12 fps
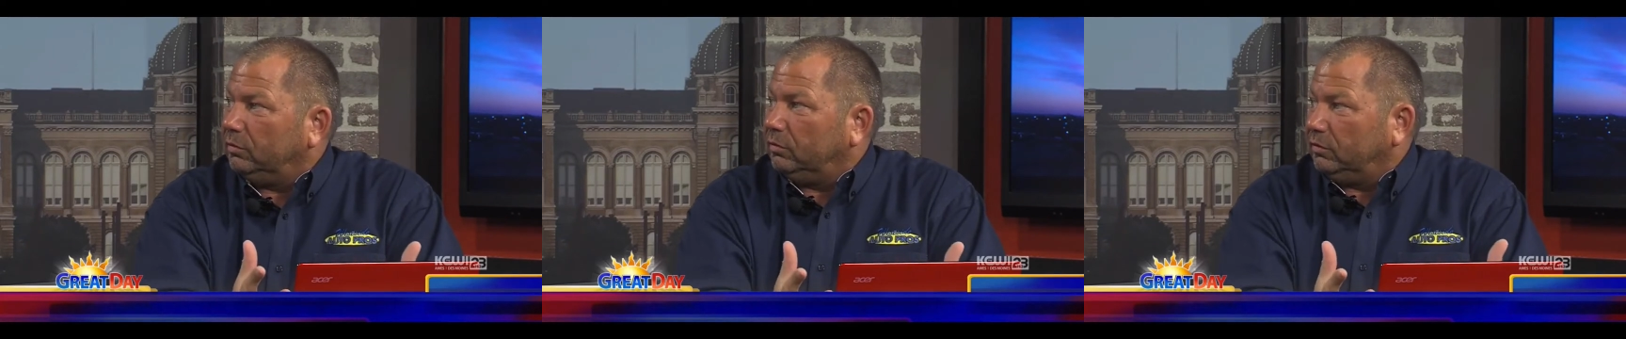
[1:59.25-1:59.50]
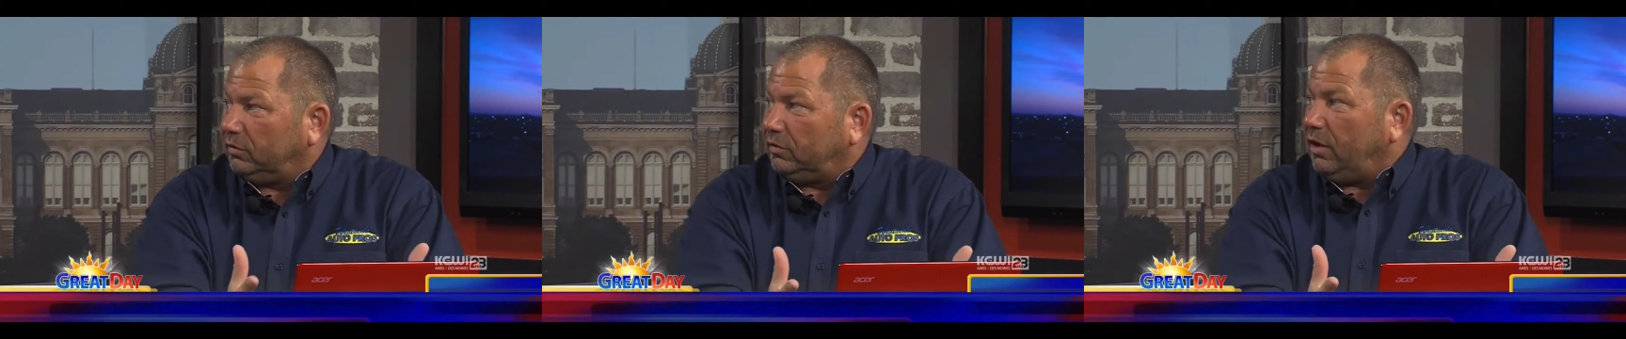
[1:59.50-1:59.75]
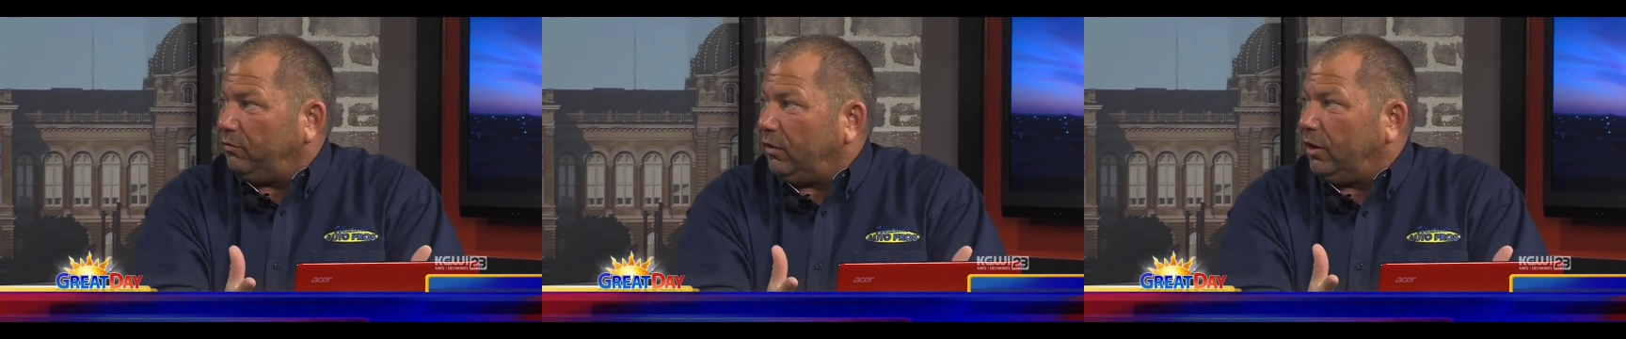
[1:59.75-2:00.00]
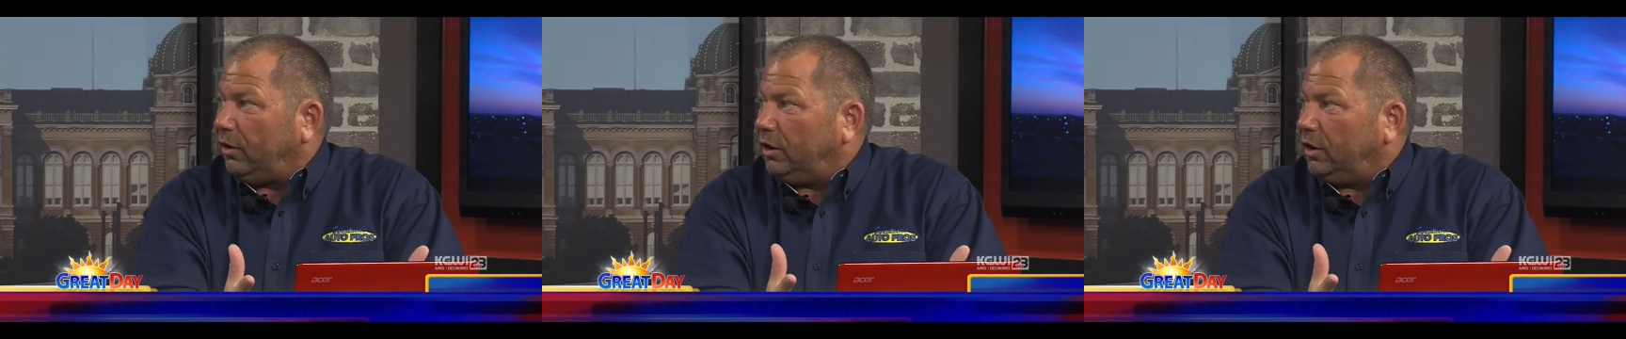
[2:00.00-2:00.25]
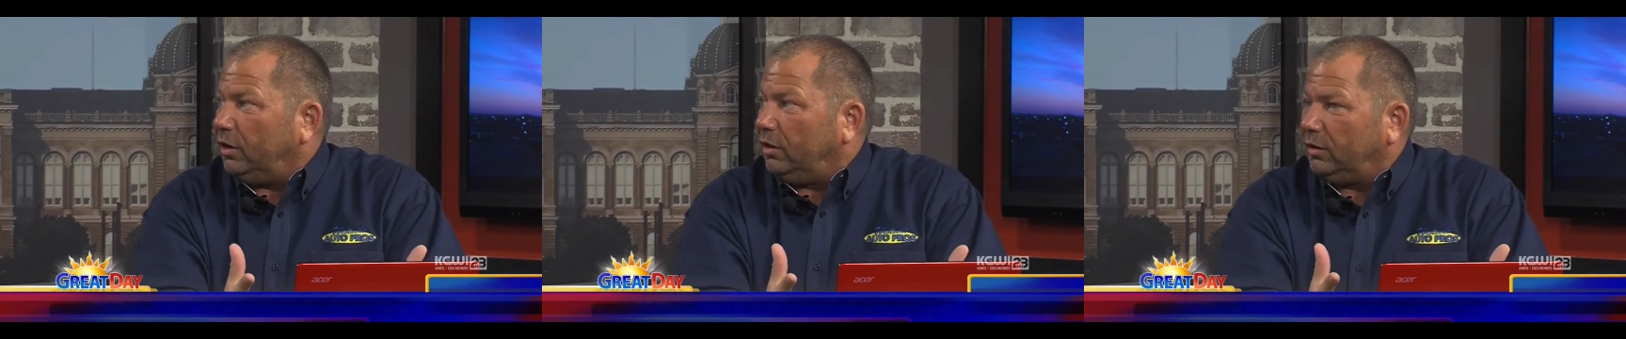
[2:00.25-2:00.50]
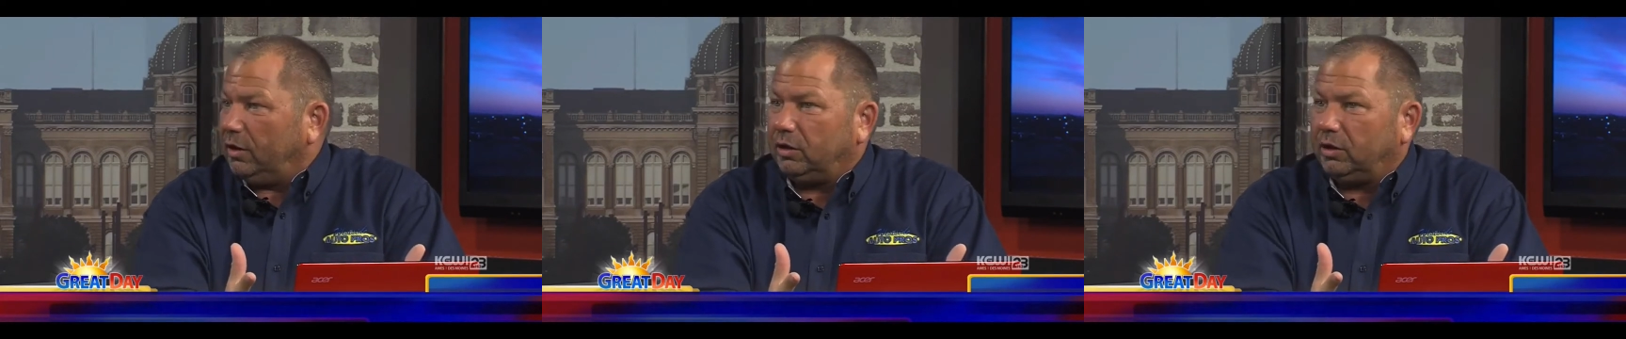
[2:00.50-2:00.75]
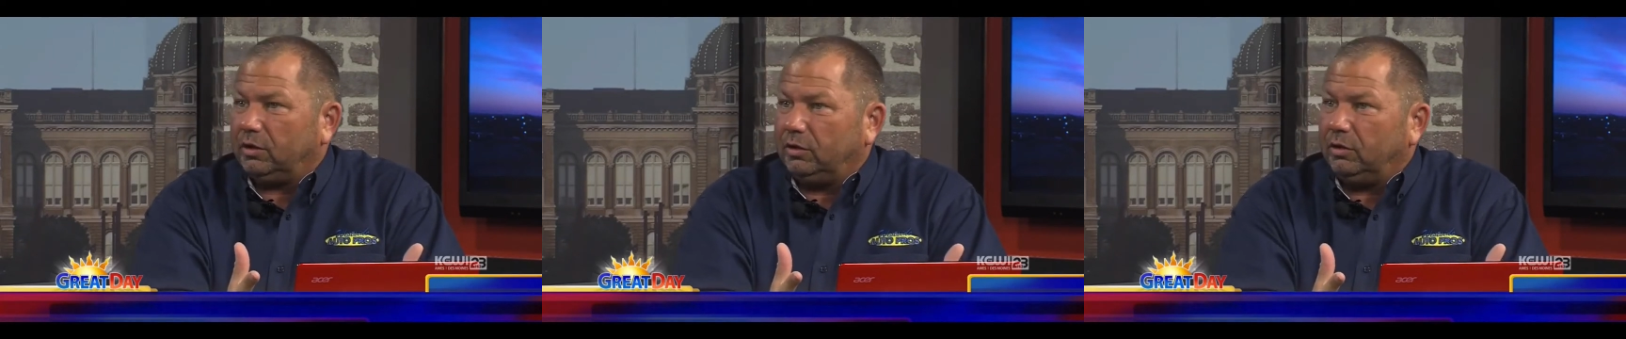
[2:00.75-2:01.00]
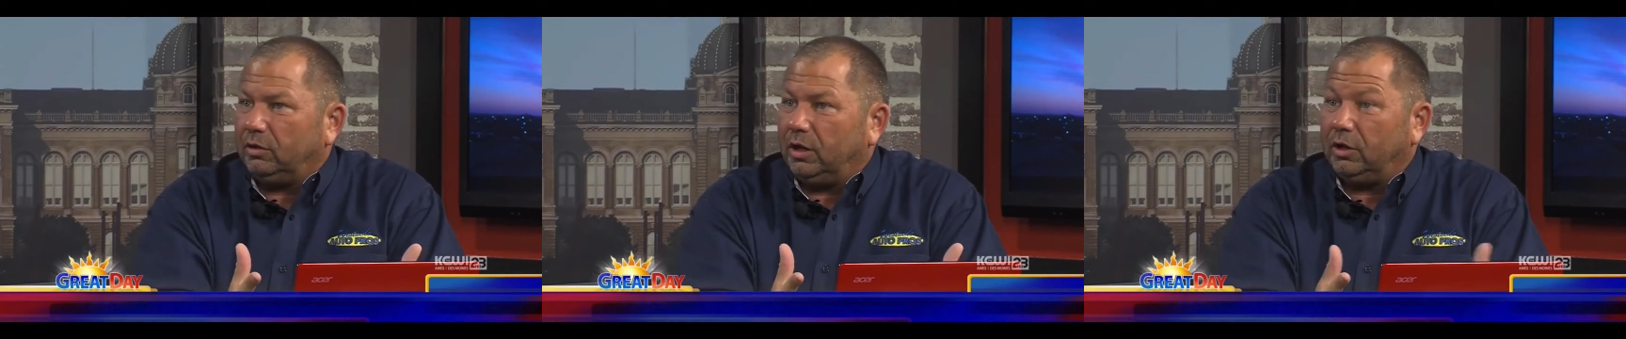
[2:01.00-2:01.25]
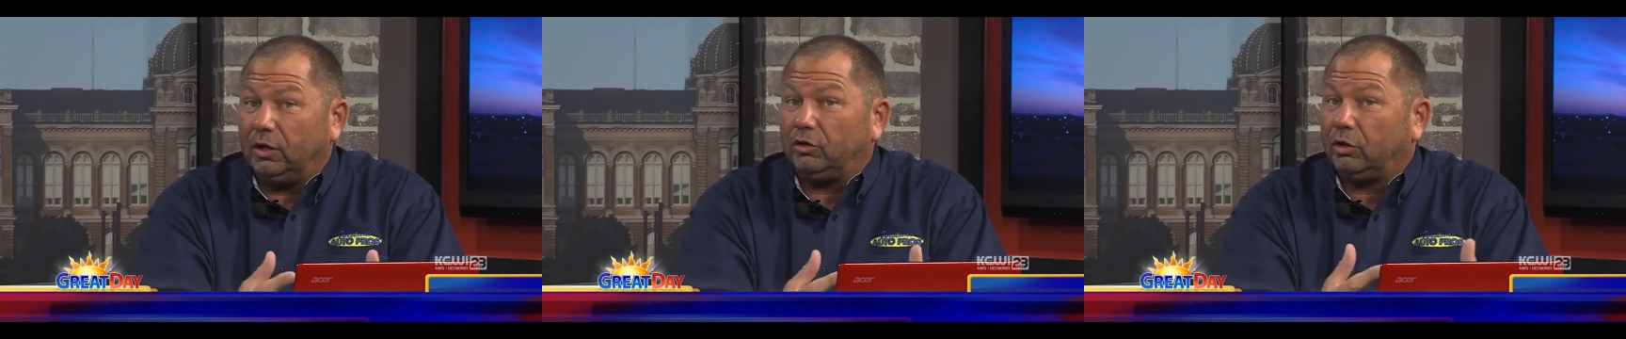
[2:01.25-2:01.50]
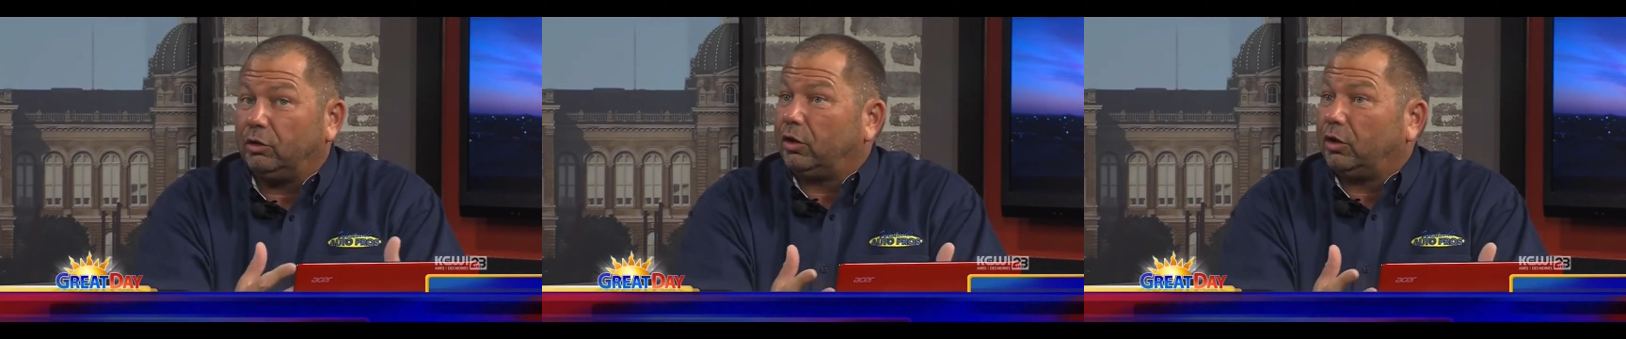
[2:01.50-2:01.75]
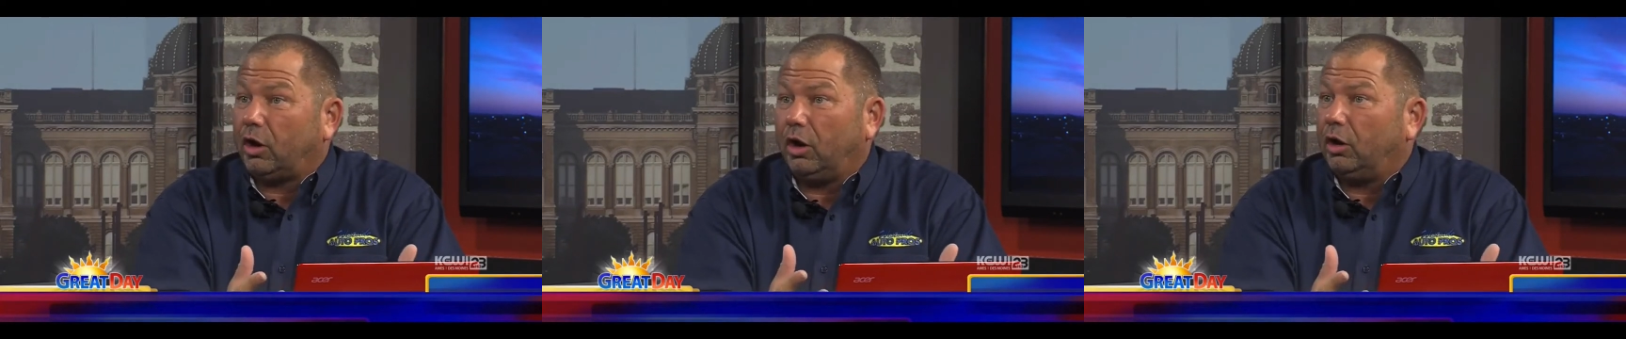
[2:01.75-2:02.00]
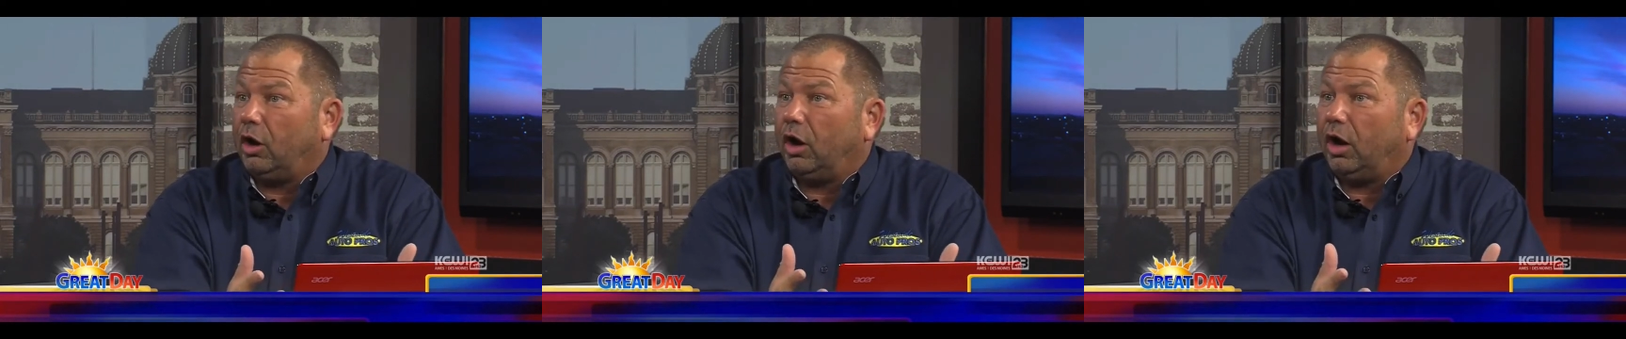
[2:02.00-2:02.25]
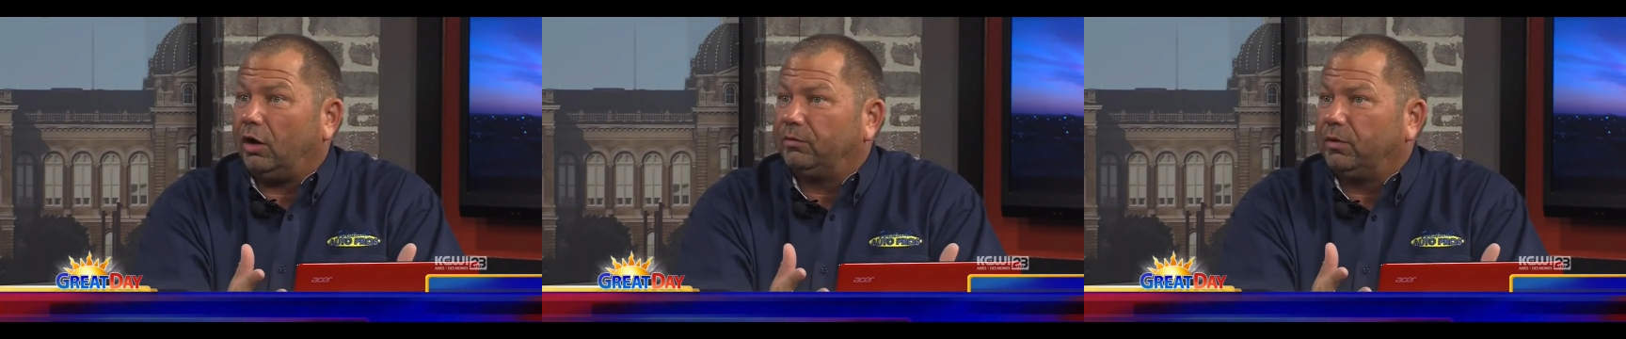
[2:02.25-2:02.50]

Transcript: safe area that you can and turn the car off.